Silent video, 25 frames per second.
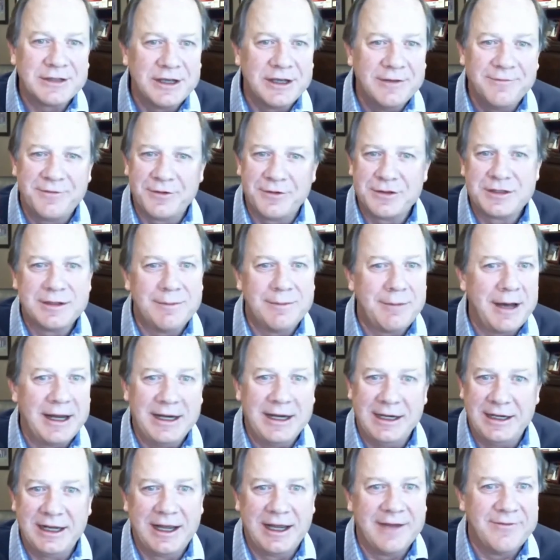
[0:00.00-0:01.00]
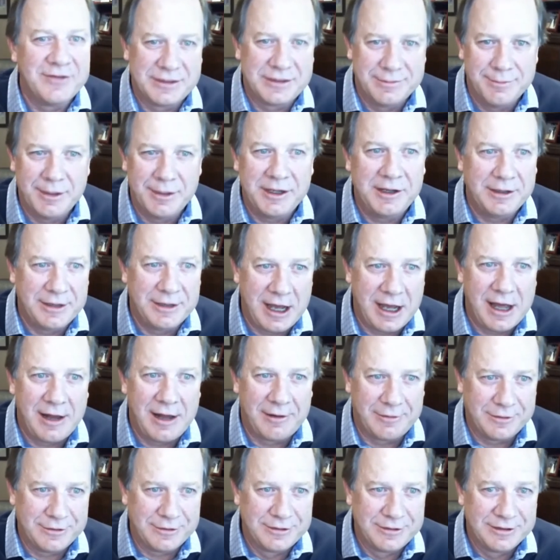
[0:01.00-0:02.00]
for somebody to give us $1 million
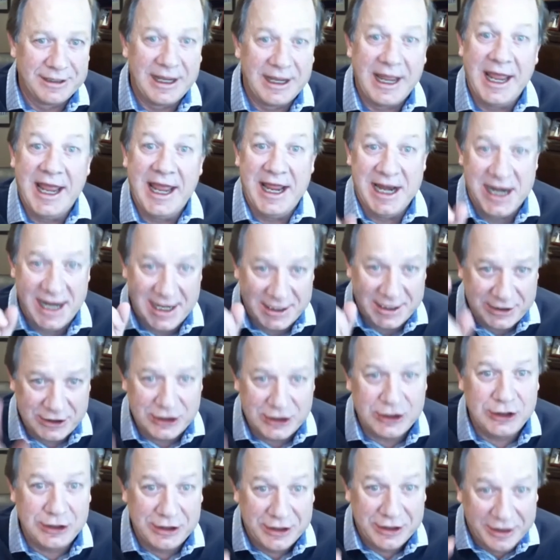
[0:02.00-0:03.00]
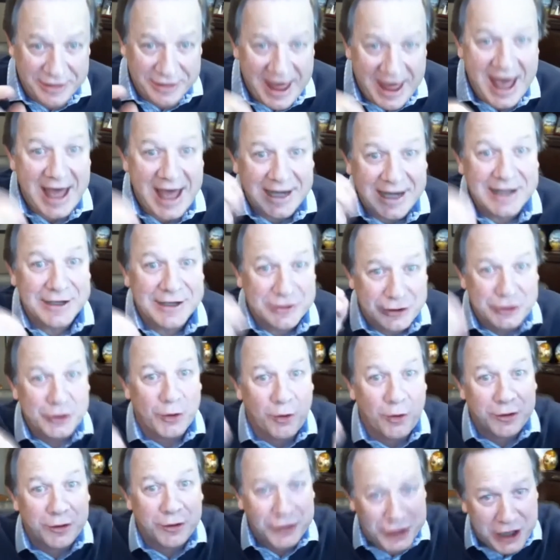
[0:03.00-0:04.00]
unless that is
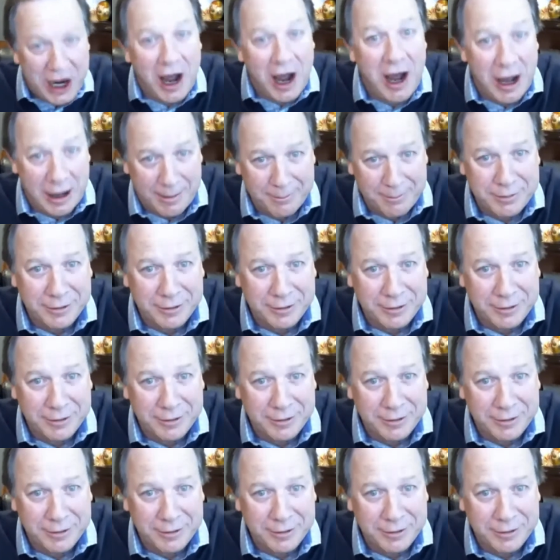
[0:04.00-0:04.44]
your job.